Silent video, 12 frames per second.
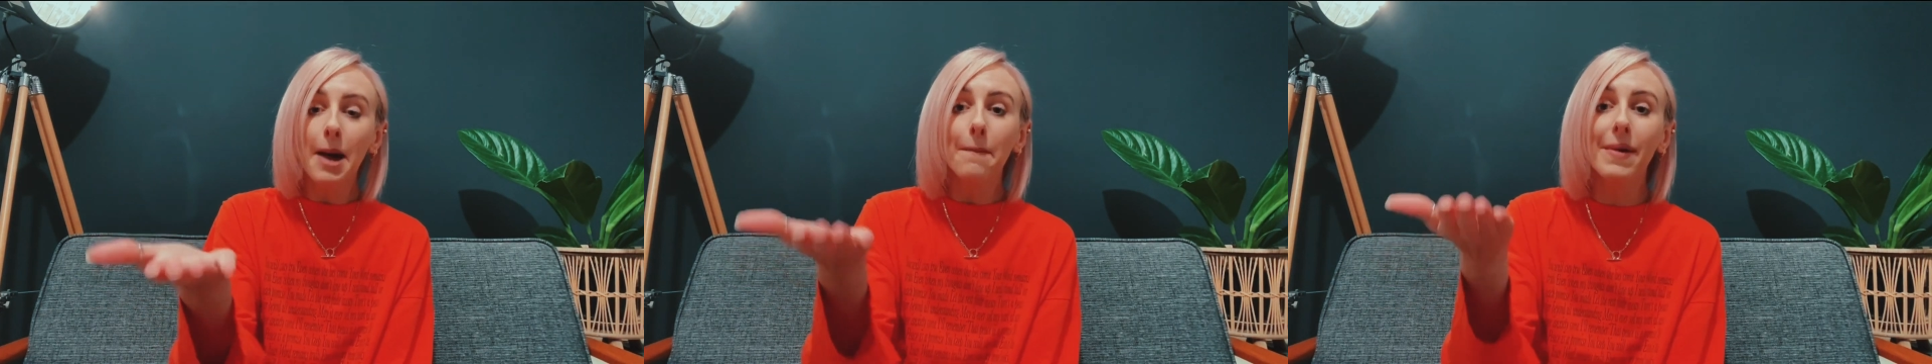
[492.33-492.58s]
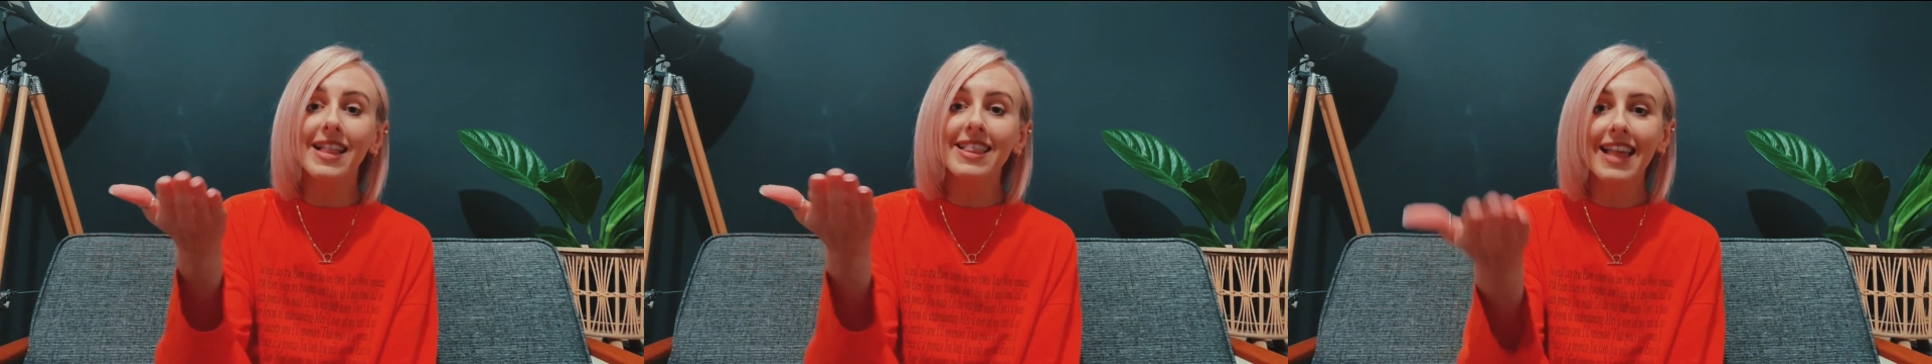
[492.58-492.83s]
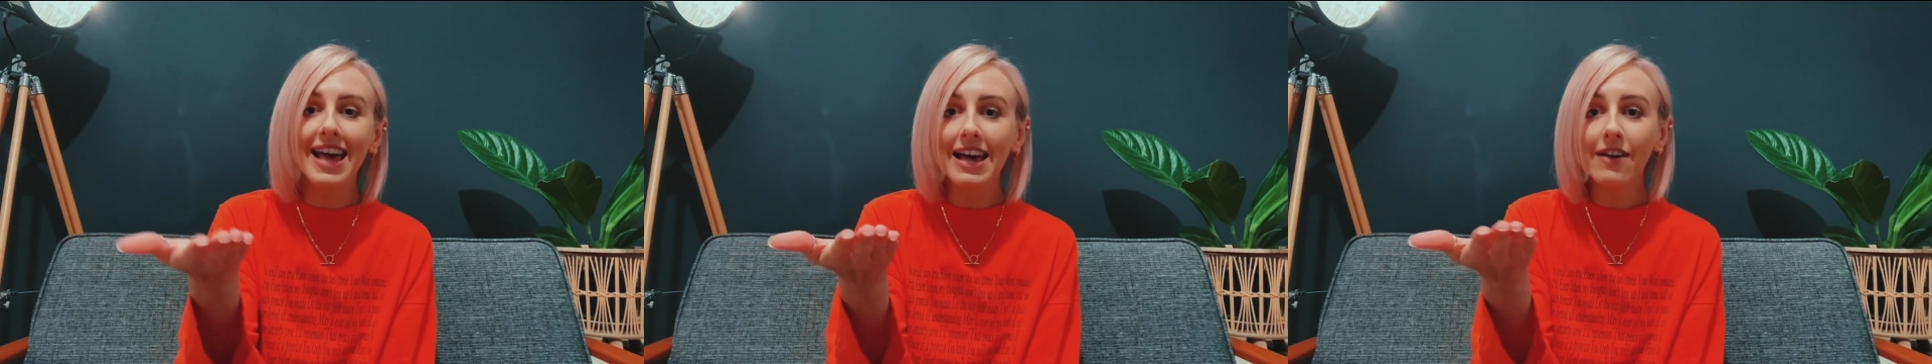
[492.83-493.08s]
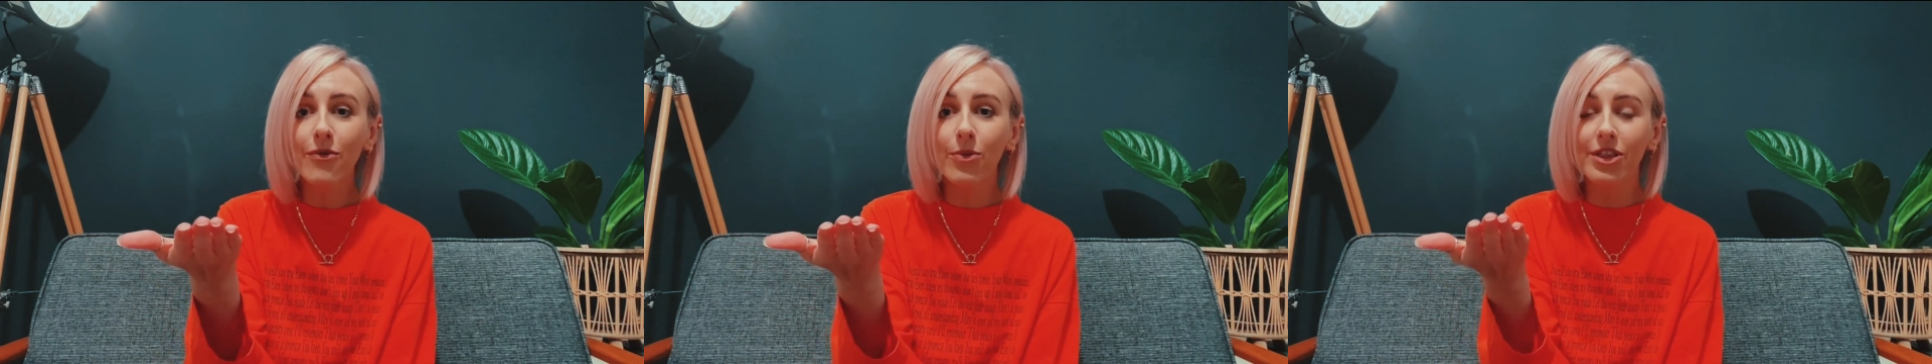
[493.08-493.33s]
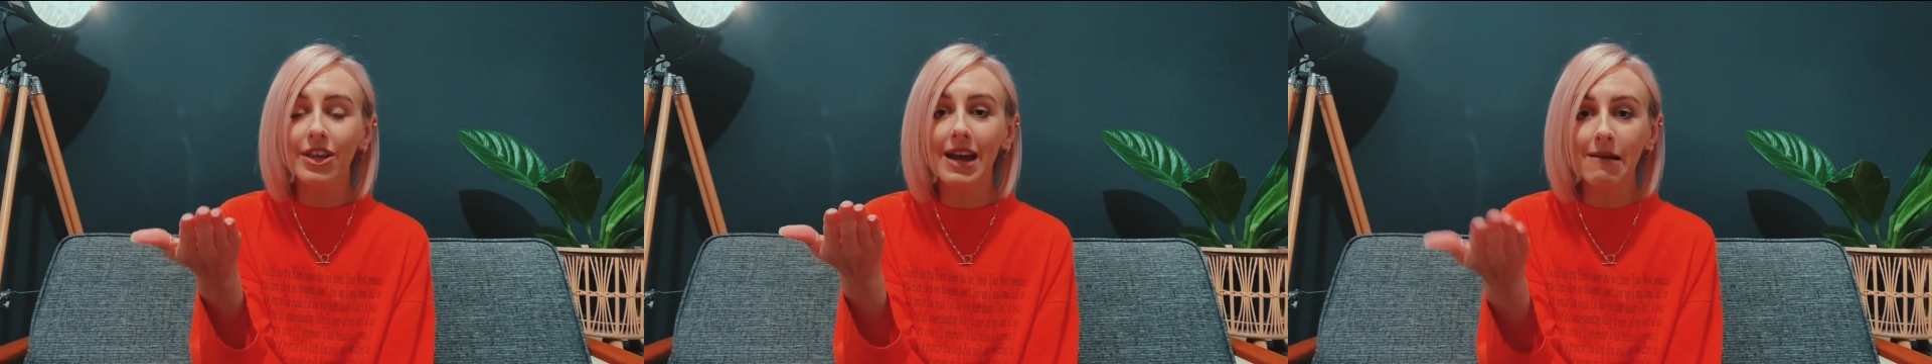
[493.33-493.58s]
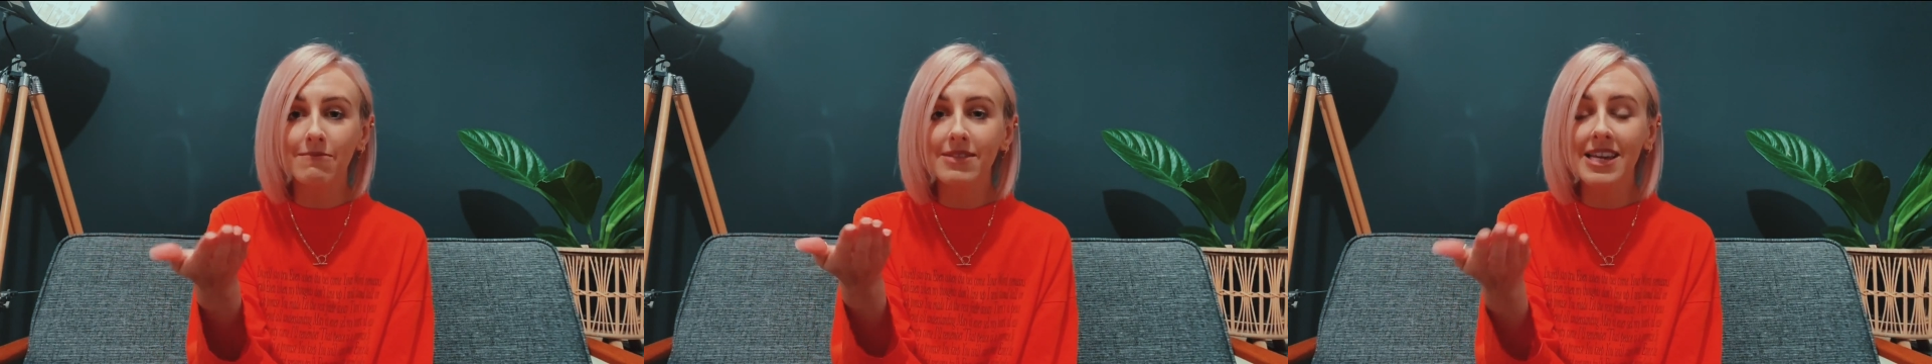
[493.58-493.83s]
but left with an
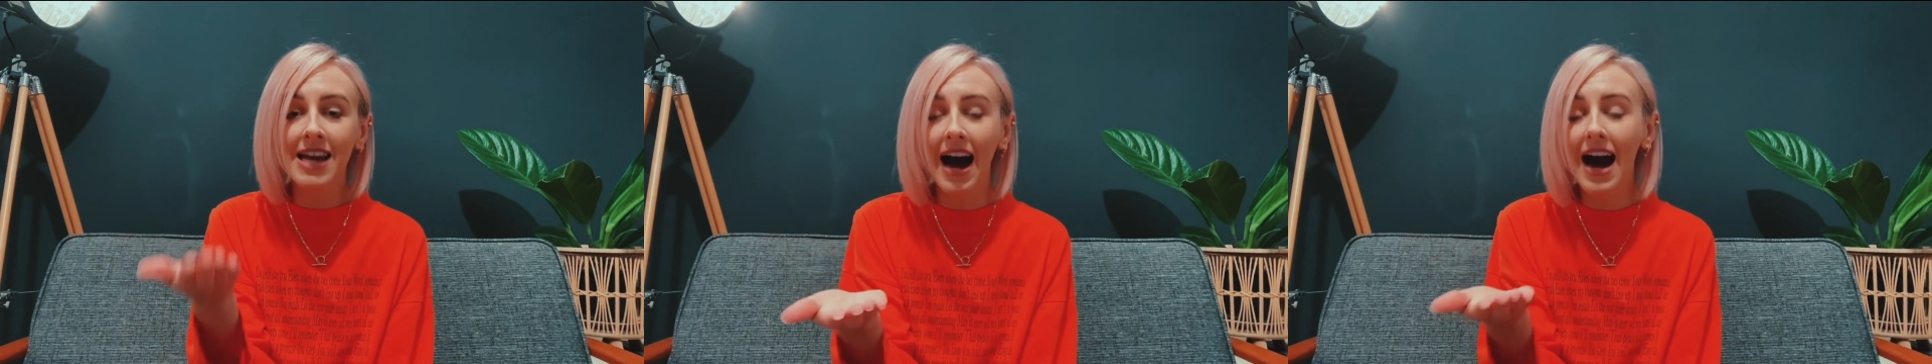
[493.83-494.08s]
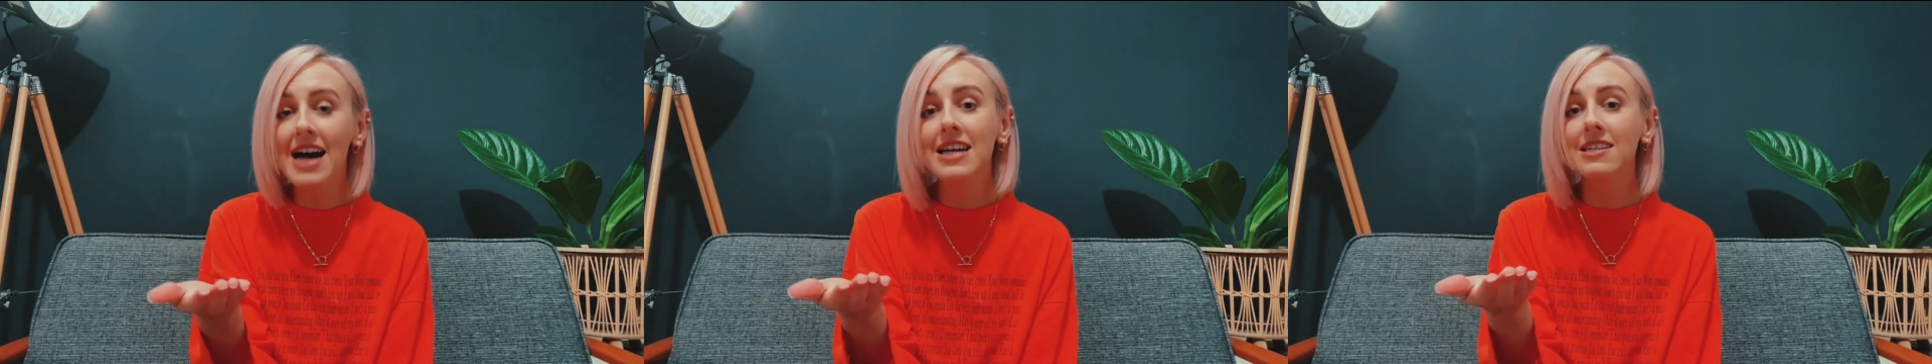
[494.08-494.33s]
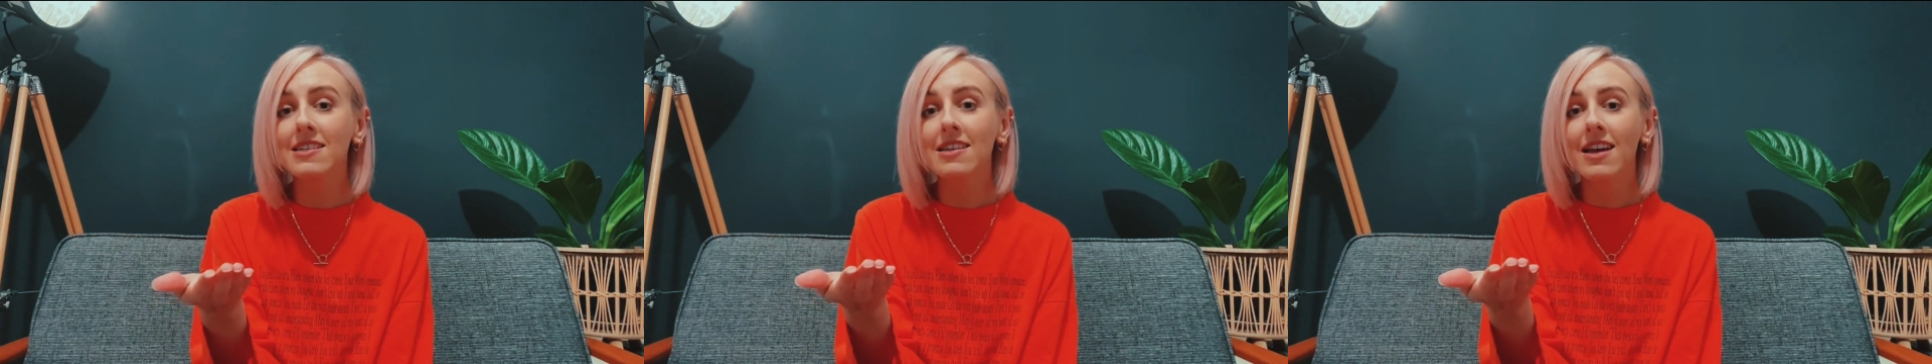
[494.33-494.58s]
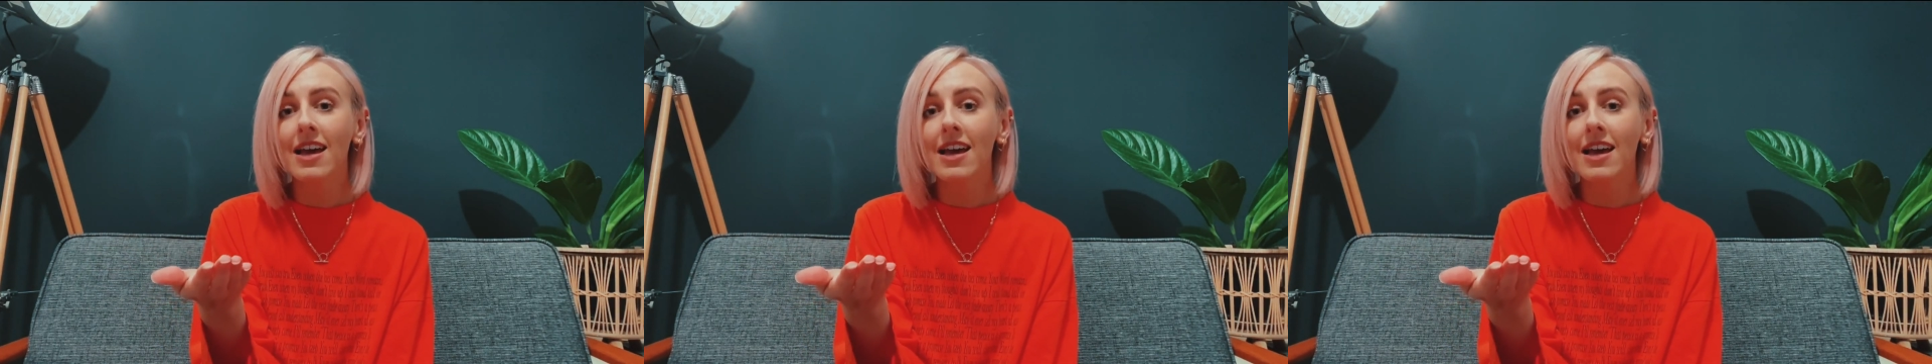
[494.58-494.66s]
empty hand.